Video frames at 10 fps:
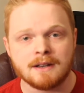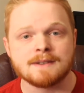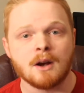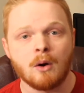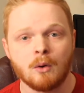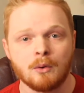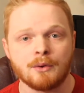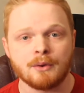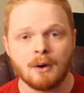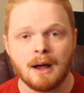as a whole.
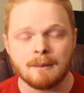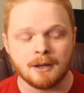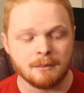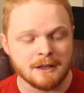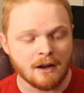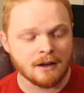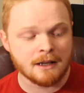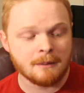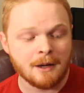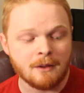So I'm going to be
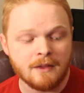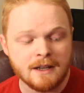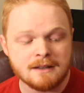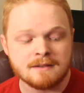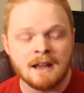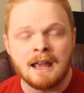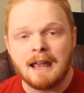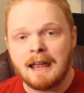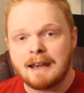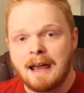talking about this
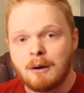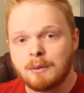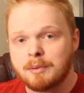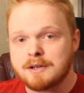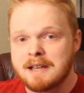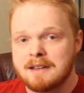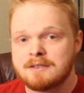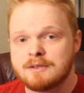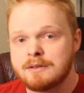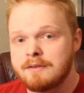and how it
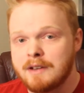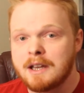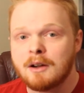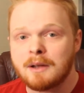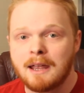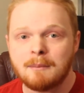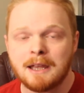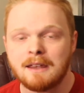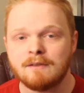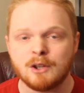pertains to the video game
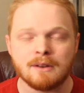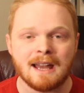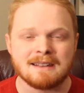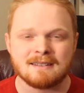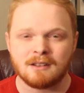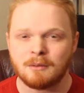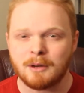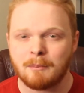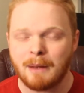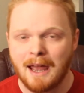and giving you guys a little
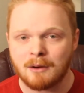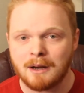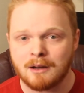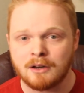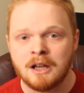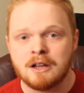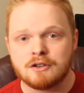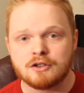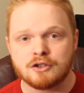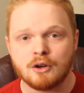bit of background
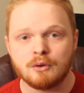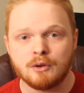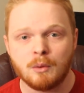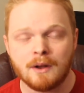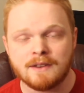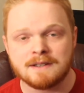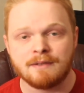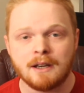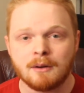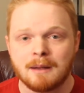to show you what this
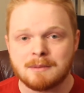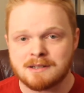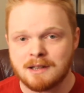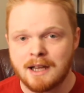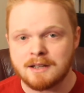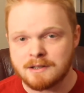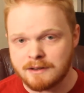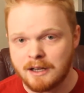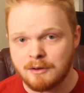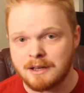video game is like so
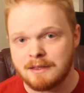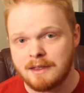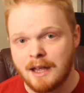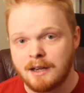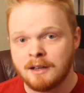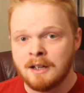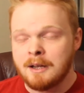that you can then